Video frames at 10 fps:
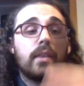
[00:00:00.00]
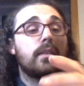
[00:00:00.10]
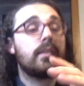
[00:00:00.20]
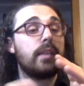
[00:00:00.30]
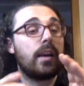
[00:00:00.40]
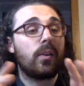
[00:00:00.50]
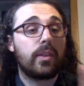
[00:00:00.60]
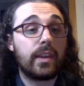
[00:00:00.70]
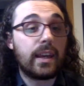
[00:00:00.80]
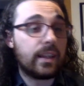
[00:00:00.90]
Now
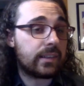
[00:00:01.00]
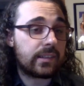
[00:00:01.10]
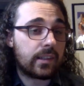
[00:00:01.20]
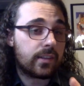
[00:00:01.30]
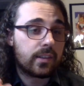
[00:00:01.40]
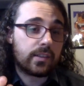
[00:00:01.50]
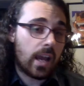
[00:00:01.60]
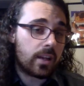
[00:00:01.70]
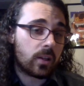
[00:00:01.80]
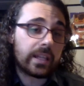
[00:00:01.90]
this is a
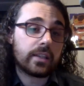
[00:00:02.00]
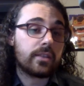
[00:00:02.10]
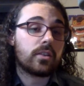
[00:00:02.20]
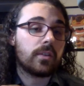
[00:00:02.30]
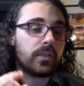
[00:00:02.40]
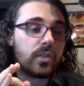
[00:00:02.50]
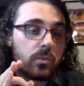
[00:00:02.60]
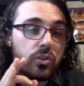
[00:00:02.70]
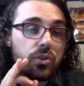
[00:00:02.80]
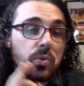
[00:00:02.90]
title that deserves
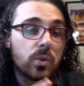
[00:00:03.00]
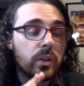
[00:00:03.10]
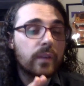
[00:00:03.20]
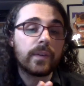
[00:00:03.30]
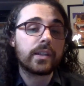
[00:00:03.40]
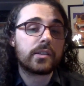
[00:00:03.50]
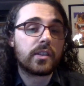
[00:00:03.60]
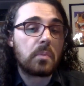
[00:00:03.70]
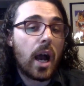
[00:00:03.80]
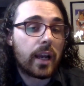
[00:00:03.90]
some truly
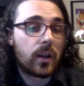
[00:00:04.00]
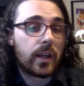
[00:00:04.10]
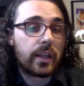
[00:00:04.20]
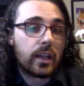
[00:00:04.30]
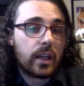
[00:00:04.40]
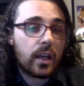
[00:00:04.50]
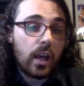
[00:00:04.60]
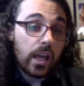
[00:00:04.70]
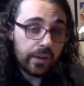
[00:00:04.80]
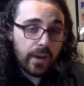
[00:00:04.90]
vicious mockery.
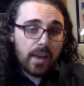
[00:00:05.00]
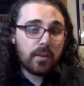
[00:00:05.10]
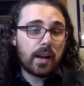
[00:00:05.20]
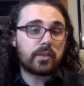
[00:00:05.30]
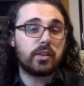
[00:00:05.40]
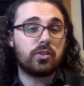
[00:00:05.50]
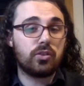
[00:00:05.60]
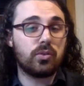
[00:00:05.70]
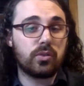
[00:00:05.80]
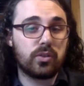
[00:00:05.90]
If I ever actually
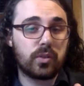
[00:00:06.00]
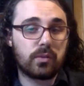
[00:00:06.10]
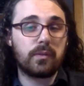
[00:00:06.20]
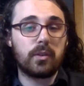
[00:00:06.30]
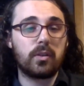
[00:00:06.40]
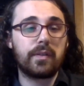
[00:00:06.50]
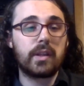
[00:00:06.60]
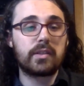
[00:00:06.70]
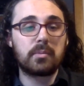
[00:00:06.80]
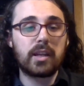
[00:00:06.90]
do a review of
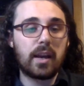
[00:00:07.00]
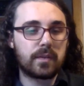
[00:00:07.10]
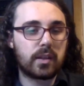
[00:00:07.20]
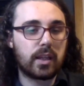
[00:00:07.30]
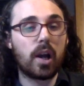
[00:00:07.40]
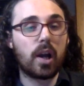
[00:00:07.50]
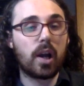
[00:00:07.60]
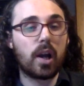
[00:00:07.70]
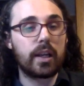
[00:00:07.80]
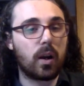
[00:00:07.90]
this, I'm going to have to think
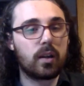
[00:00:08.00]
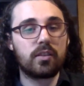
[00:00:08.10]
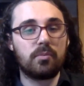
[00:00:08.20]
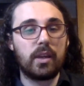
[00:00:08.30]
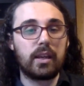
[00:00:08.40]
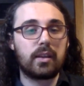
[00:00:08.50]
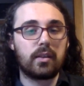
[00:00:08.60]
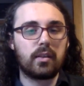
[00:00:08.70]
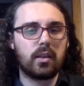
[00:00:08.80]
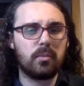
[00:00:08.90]
long and hard to
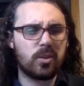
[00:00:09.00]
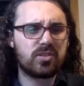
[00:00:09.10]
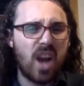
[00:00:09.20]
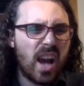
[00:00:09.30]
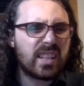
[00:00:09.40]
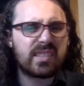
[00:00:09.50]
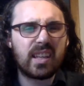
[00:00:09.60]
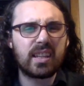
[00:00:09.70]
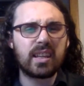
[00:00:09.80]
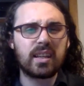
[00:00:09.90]
make the most
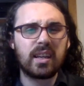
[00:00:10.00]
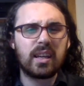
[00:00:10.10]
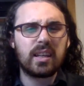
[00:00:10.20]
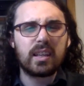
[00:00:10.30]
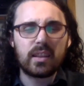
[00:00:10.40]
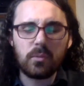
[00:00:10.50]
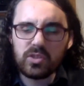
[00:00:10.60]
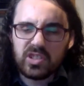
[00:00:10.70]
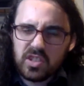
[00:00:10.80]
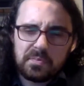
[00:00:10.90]
condescending, the
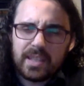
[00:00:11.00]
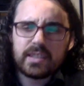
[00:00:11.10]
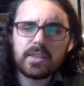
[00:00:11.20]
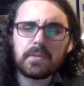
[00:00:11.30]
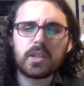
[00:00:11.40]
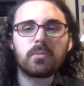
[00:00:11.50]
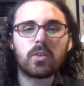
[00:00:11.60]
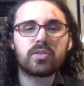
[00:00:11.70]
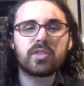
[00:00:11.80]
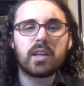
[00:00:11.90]
most dismissive, and
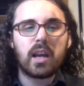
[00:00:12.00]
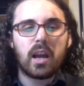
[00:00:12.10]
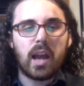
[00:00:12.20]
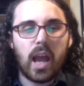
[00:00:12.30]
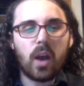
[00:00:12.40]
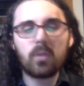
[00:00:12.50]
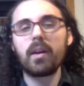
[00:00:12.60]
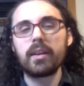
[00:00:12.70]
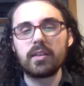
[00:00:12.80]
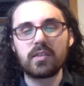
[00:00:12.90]
most
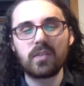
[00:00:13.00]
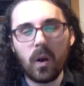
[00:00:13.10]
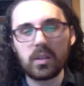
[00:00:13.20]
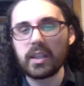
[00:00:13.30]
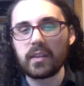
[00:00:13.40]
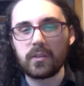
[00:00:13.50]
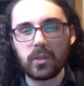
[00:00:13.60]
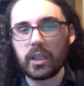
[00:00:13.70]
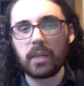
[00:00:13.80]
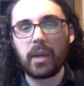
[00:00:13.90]
outright insulting
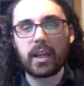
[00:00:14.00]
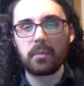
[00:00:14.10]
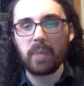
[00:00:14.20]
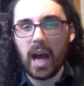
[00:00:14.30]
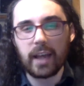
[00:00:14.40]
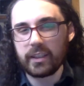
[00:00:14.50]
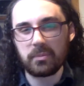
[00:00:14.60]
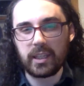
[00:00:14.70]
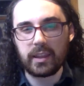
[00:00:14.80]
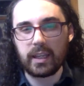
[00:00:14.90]
pseudonym I can
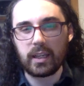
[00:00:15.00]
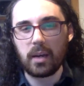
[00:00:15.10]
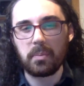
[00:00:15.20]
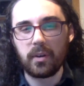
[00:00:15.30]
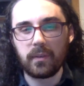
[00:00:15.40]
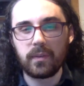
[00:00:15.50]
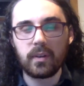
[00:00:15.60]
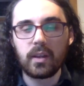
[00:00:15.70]
possibly think up of.